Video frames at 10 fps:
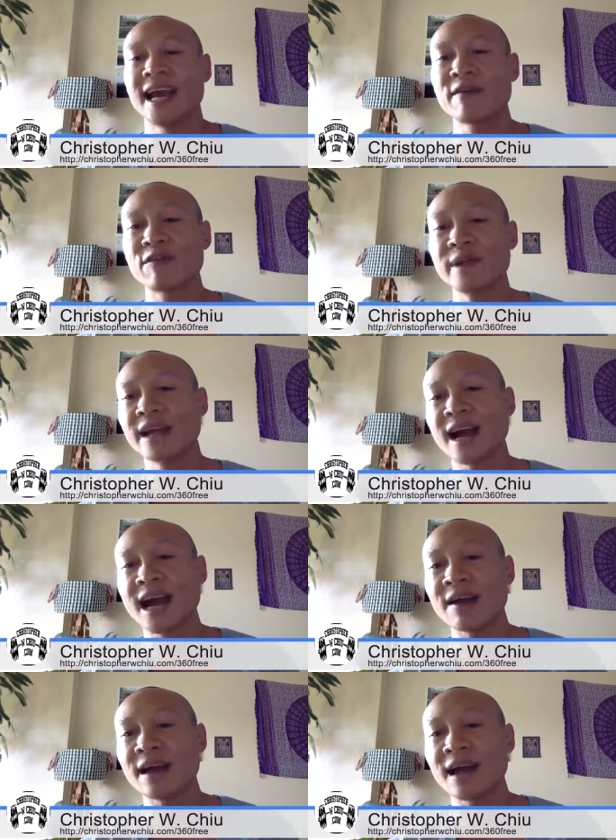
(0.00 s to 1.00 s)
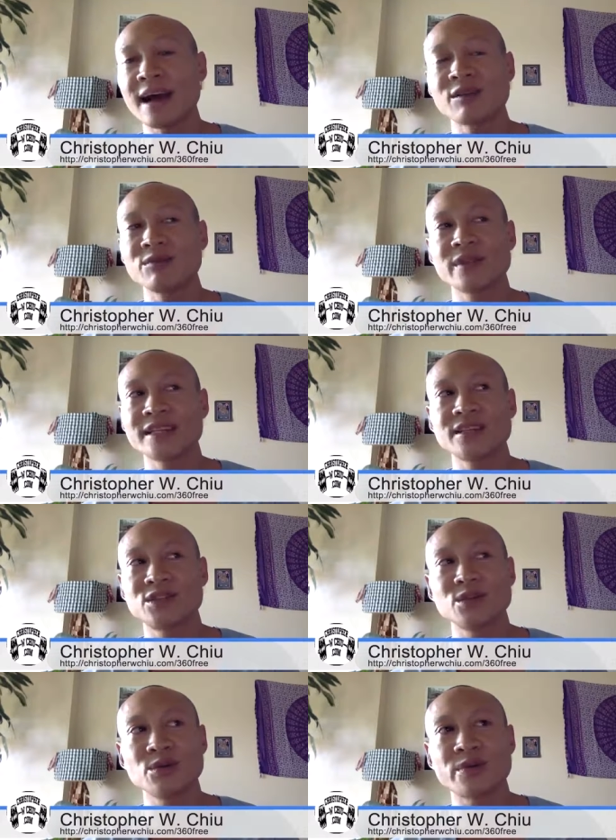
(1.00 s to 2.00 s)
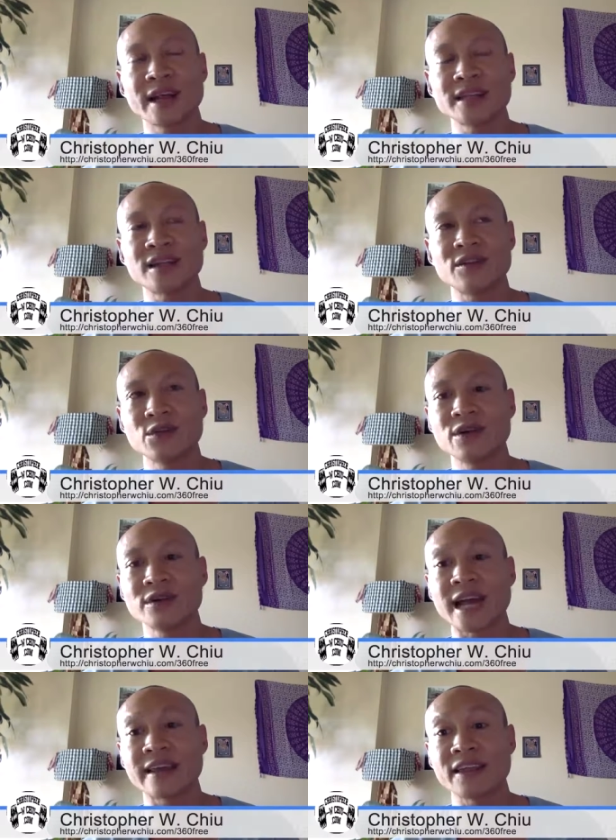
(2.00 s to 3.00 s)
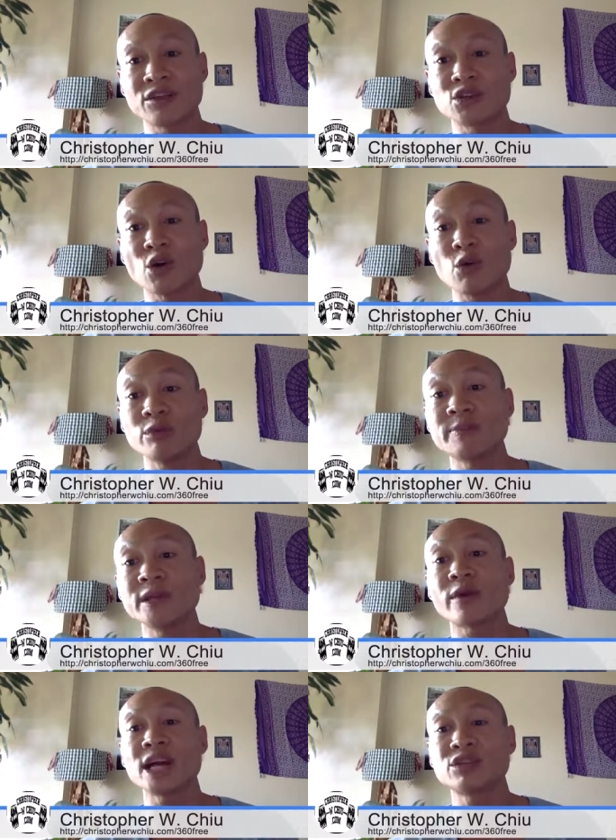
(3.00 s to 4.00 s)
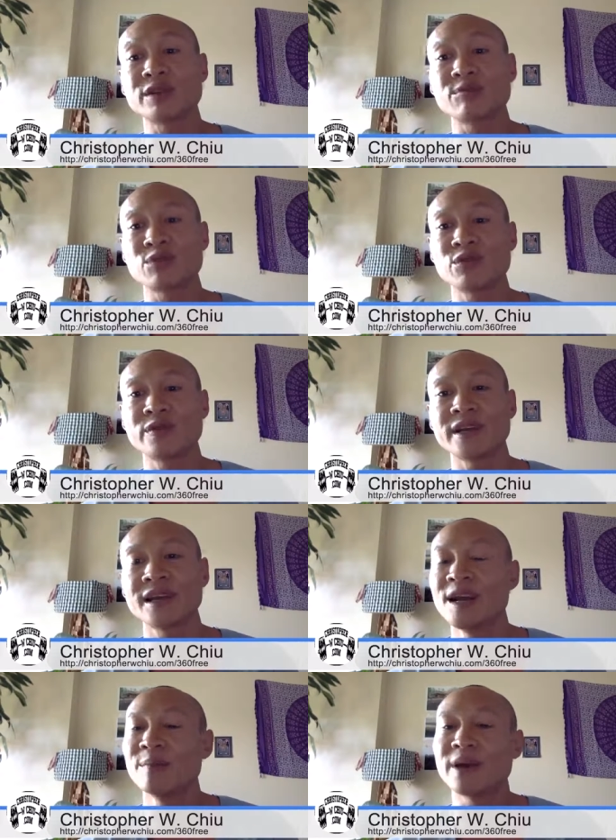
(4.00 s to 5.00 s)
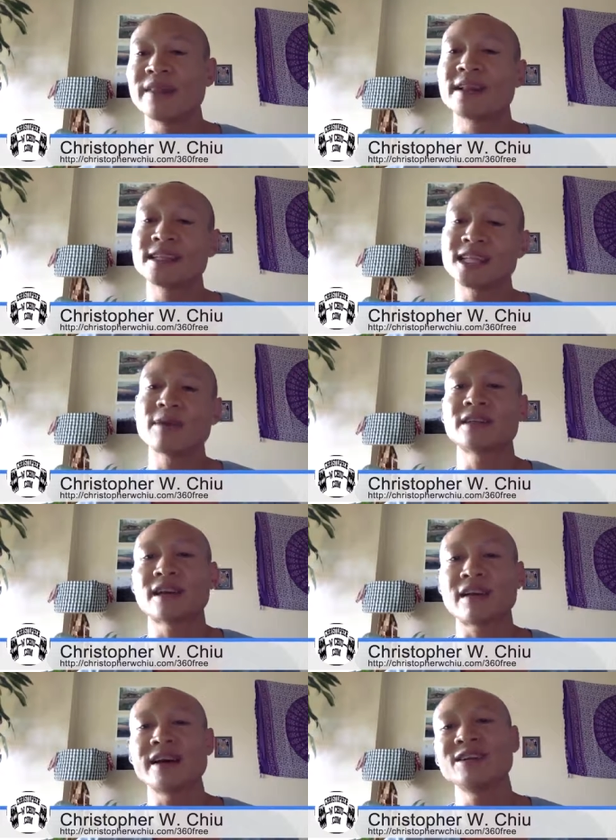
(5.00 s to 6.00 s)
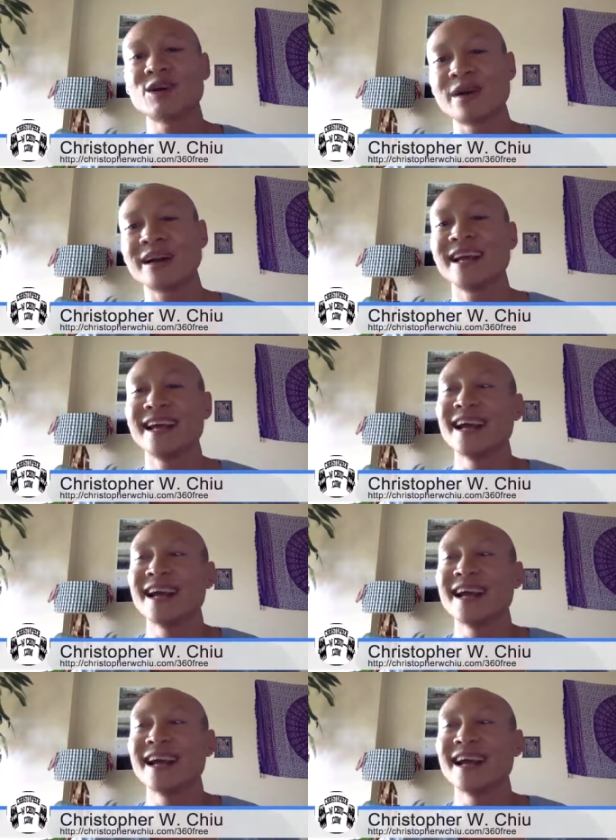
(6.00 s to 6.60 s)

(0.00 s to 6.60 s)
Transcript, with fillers: And for me, I, I don't like to do things on New Year's. I think you should always be gradually improving. But this time I was like, all right, you know what?